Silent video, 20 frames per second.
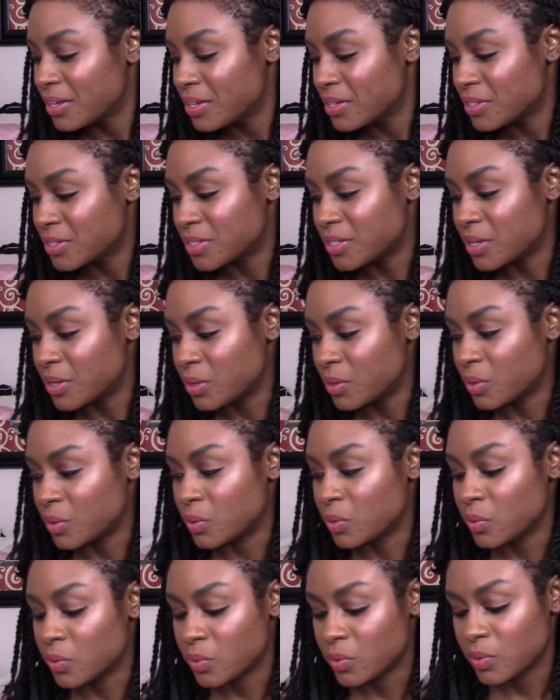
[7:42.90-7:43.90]

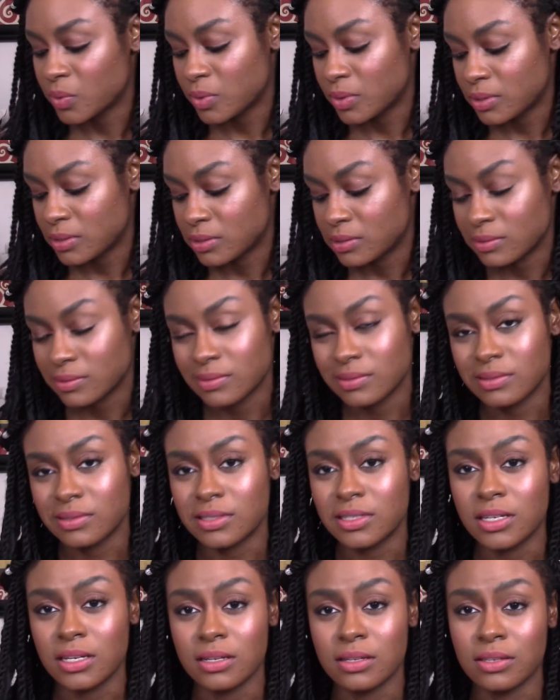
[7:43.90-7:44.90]
So
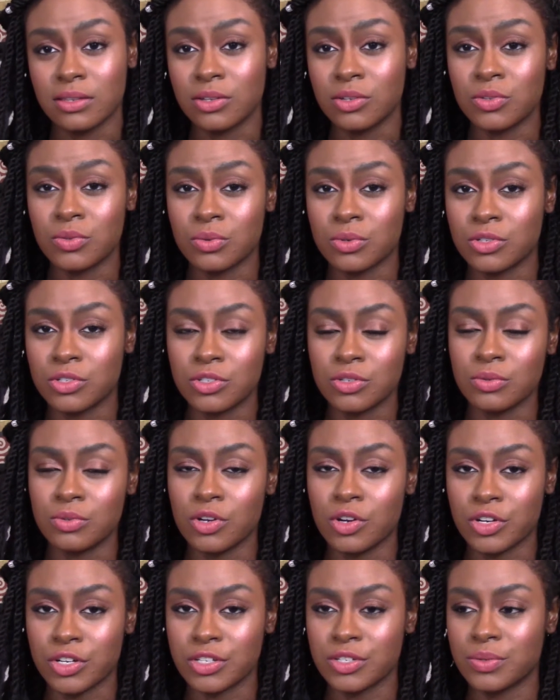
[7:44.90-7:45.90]
yeah, and those were the 2
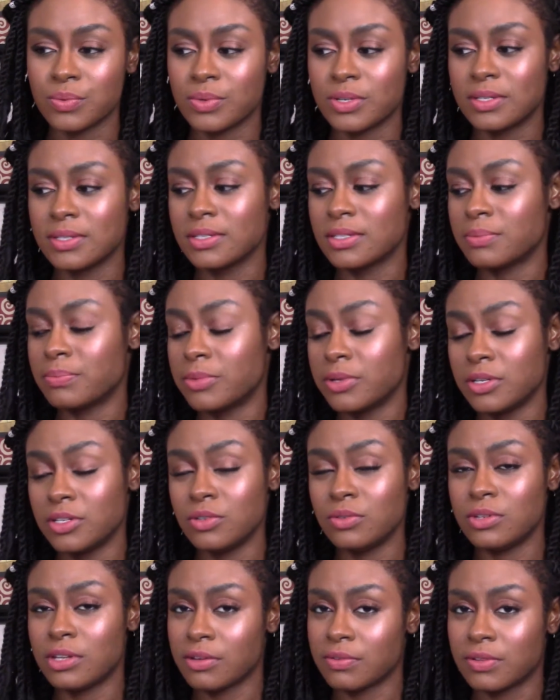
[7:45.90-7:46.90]
darkest ones. But
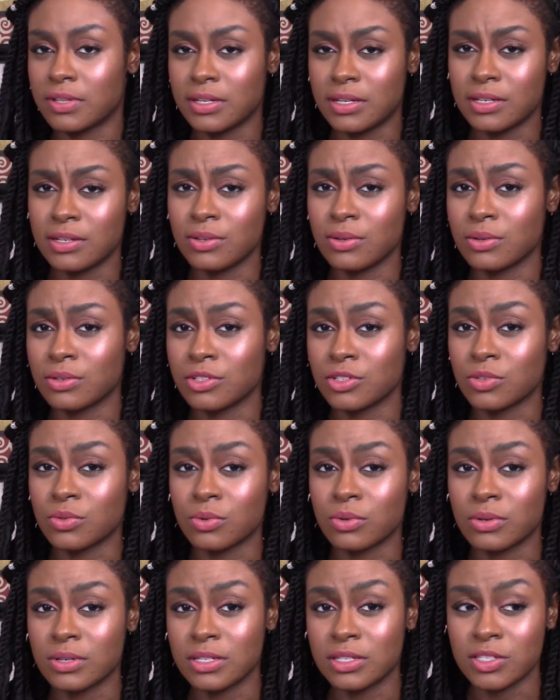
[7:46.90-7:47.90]
you definitely need to go in the
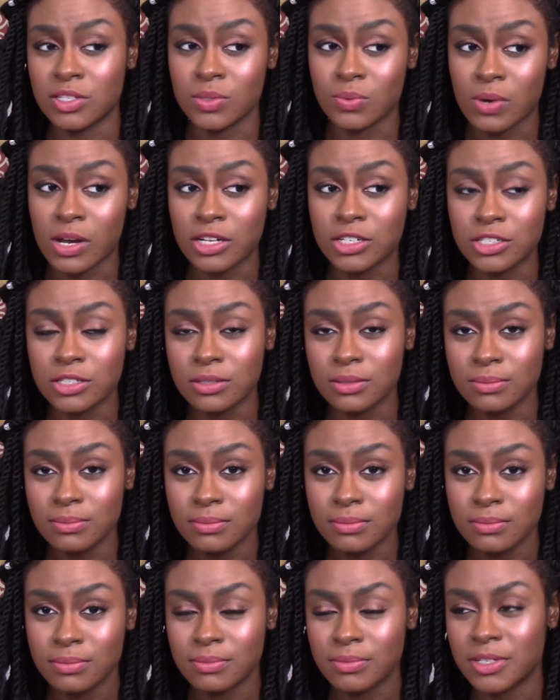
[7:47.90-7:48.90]
store and swatch them,
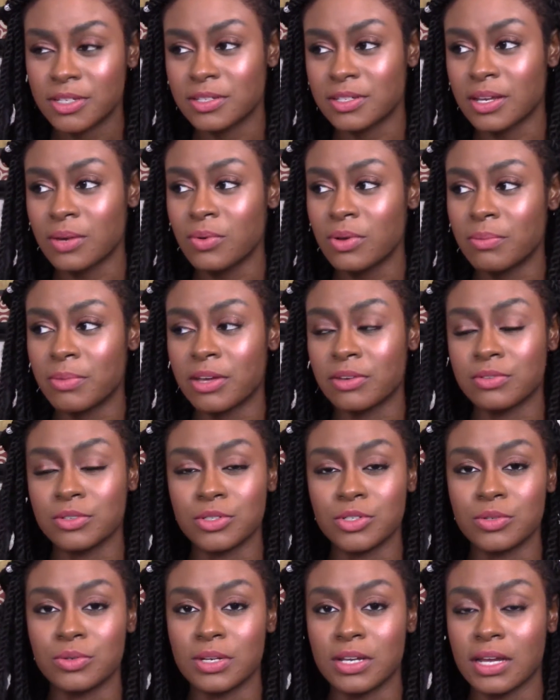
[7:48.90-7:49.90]
because I went back for
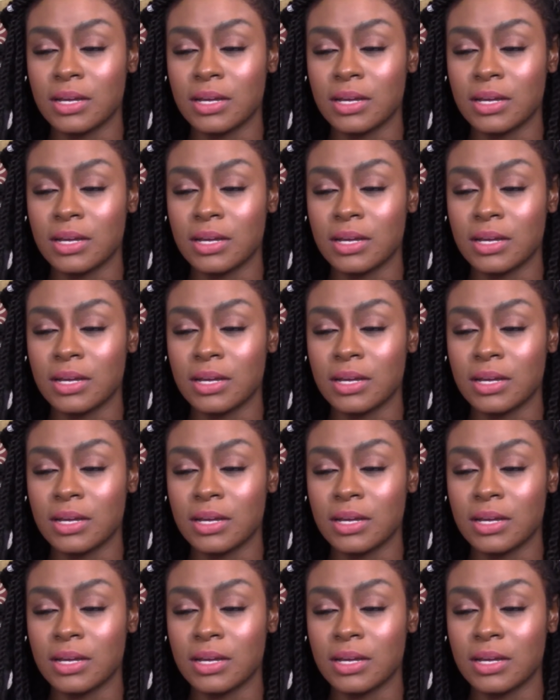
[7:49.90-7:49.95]
2 days.